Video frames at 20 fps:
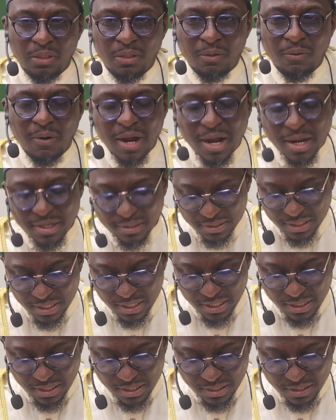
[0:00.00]
Alright?
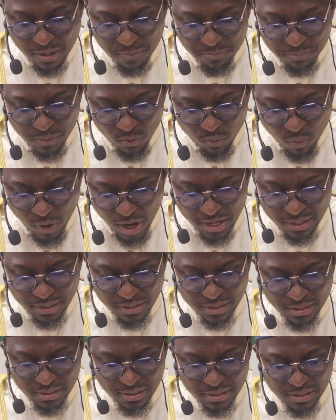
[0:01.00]
Number
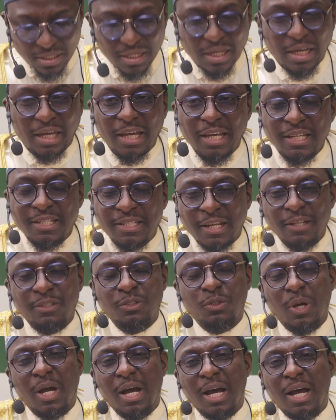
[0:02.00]
one, he
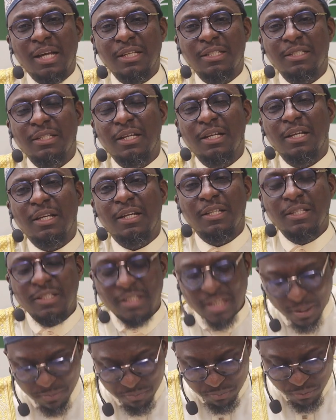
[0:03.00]
said to us,
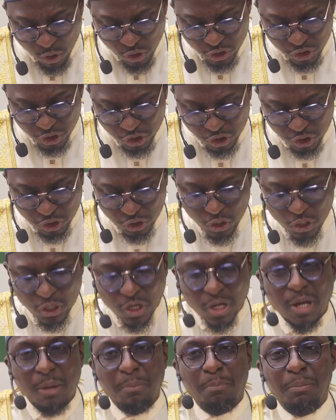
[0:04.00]
the most
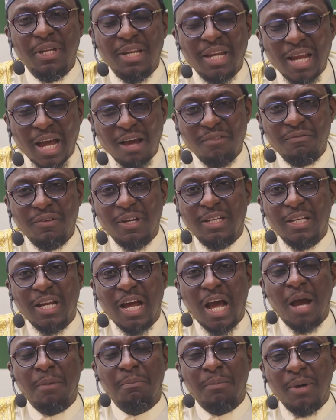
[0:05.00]
beloved
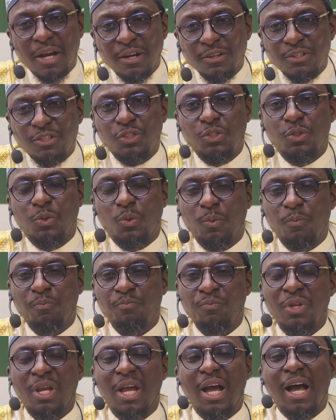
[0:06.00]
amongst you
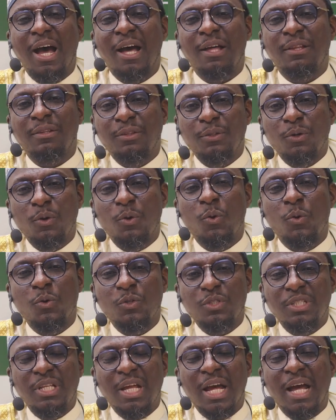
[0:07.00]
are
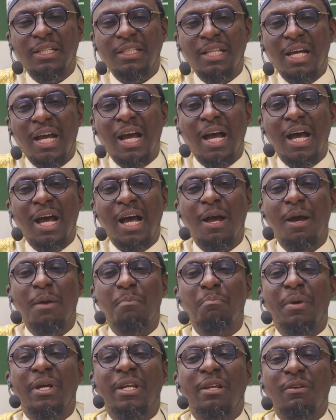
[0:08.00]
those that
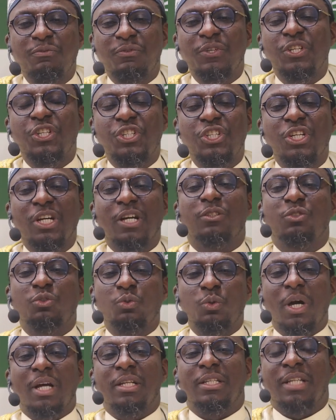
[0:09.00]
are beneficial
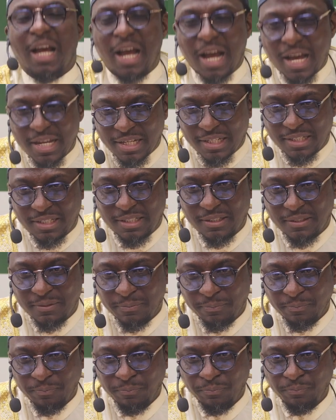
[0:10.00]
to the others.
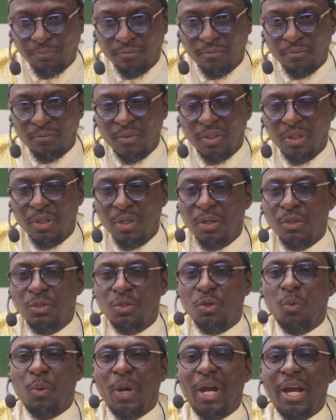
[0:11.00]

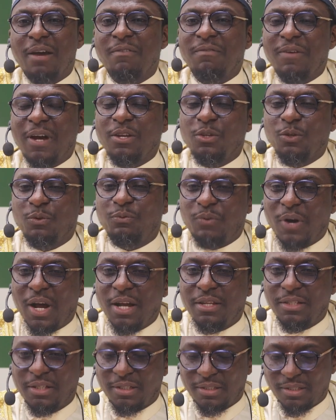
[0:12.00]
So wherever you
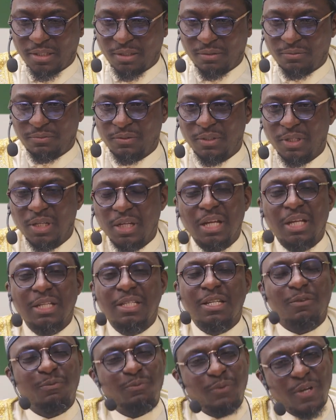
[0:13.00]
find yourself,
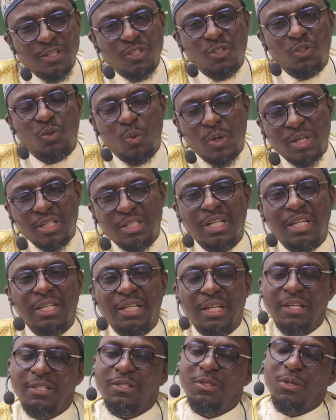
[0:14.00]
the first
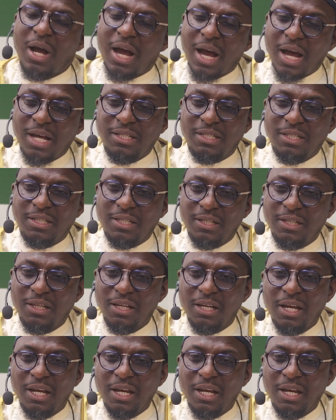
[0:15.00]
question is to ask,